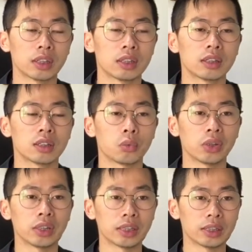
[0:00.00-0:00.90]
So
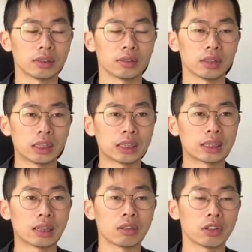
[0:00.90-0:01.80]
when it's
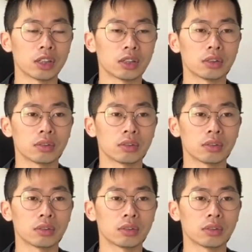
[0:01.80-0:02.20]
something,